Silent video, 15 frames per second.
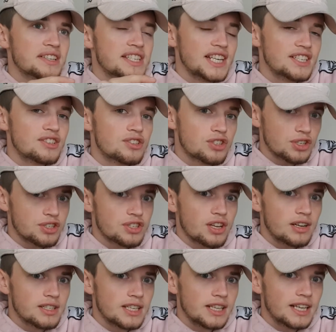season's just
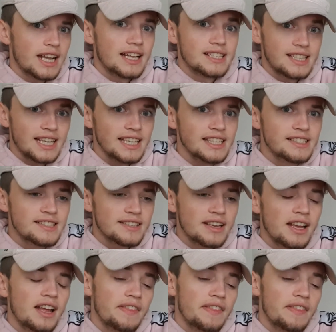started against Leeds.